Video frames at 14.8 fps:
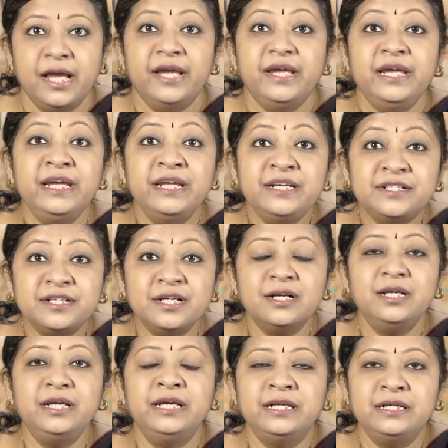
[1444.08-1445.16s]

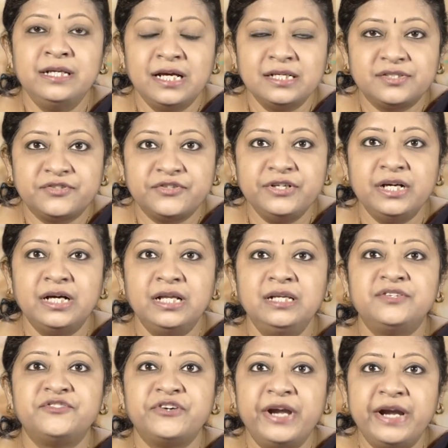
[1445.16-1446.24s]
inter-industrial
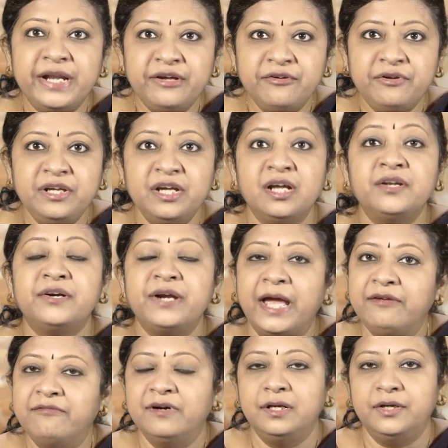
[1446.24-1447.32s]
trade union
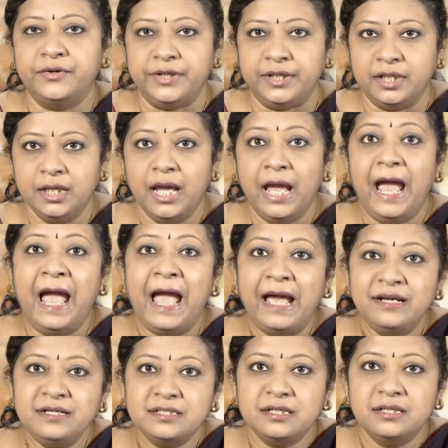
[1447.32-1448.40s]
rivalry,
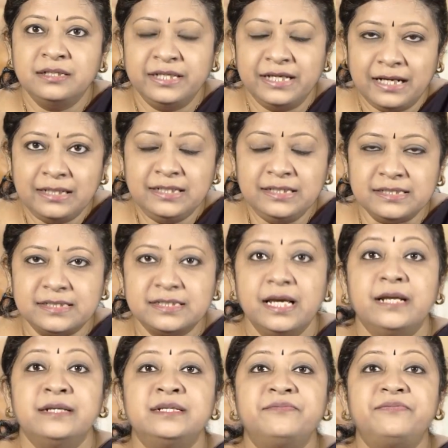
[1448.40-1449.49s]
and there is
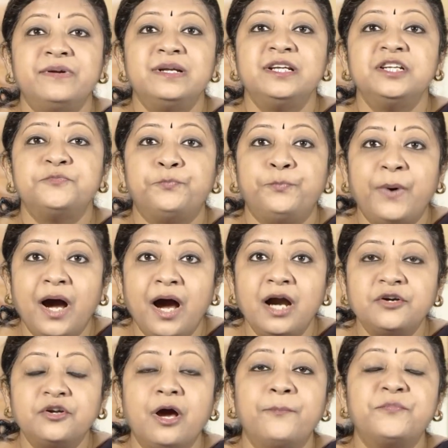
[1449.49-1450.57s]
different
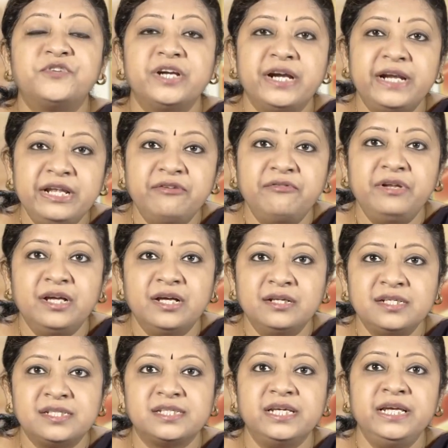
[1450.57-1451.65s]
part of trade
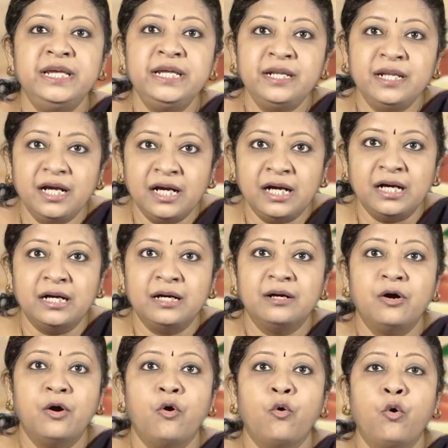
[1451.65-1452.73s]
unions in a
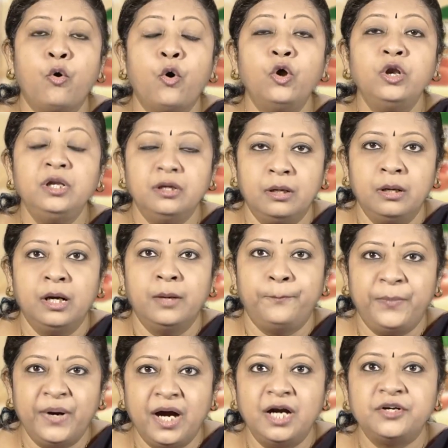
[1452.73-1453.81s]
whole
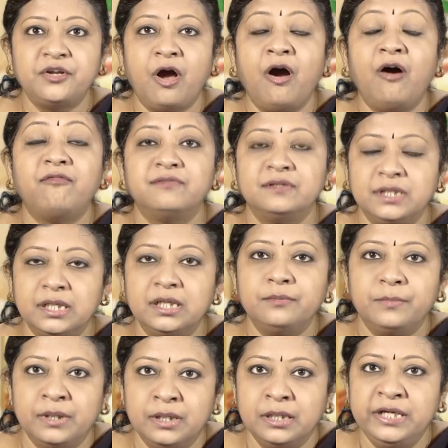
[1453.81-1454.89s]
part of
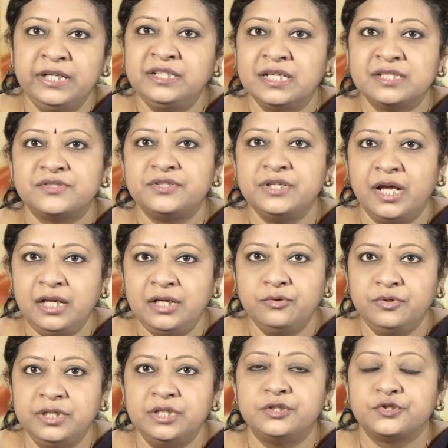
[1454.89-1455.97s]
the industrial unit.